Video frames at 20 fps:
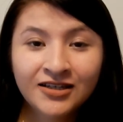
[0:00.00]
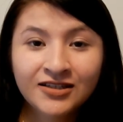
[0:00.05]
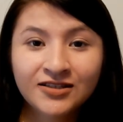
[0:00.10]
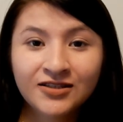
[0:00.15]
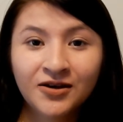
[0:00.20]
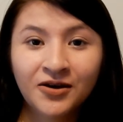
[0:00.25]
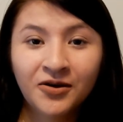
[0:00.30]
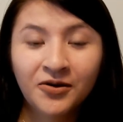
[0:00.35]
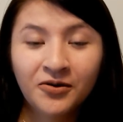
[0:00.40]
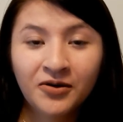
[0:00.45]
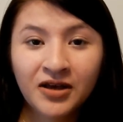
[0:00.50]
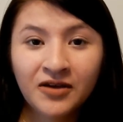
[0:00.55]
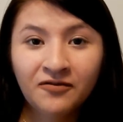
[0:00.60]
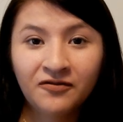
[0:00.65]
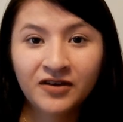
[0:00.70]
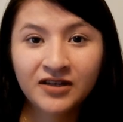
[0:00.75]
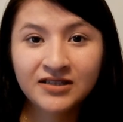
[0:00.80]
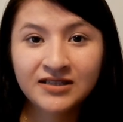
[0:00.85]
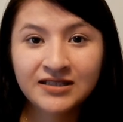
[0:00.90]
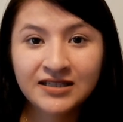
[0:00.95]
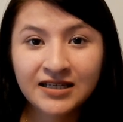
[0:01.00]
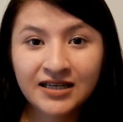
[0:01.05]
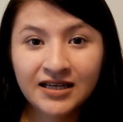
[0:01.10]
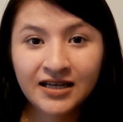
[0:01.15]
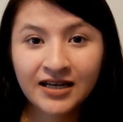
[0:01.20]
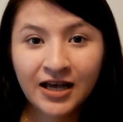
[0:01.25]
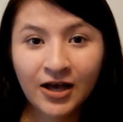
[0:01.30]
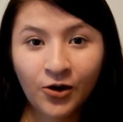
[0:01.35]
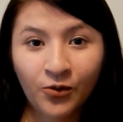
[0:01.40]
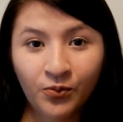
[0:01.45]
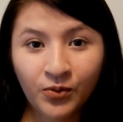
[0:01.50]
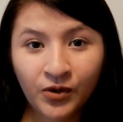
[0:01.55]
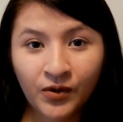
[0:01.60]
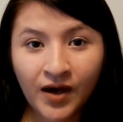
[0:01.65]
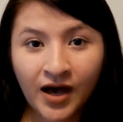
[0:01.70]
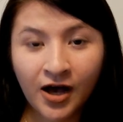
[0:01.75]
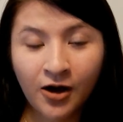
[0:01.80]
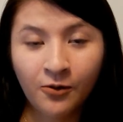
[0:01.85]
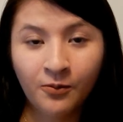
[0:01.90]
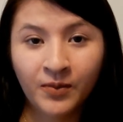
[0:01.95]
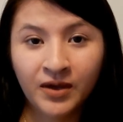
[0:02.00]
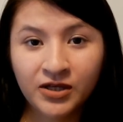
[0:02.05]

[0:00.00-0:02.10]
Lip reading: So if it did help you out,